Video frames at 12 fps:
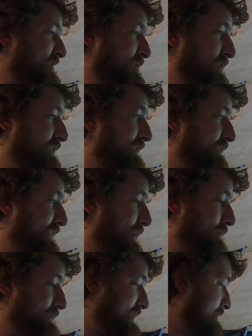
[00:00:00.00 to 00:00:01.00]
So even if I
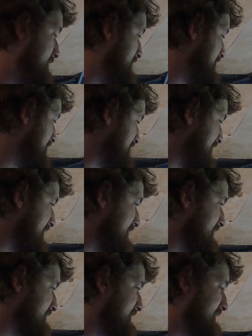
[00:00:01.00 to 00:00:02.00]
was able to tack
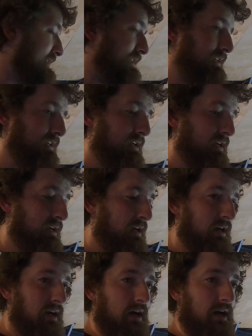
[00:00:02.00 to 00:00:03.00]
this in,
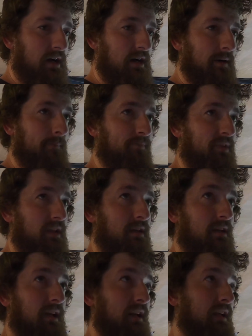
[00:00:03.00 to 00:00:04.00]

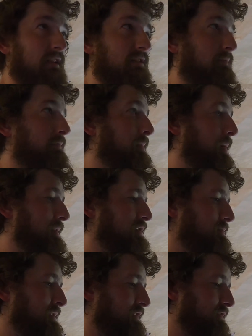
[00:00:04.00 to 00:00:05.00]
kind of get some of my
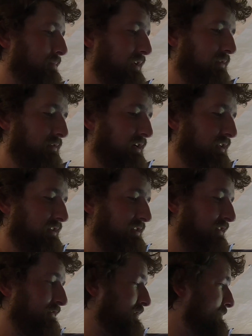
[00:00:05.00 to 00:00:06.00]
measurements for being able to cut the
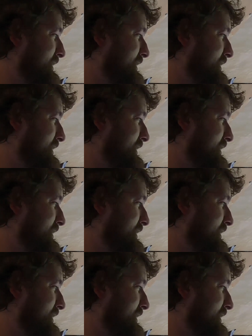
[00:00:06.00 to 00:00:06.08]
stuff for the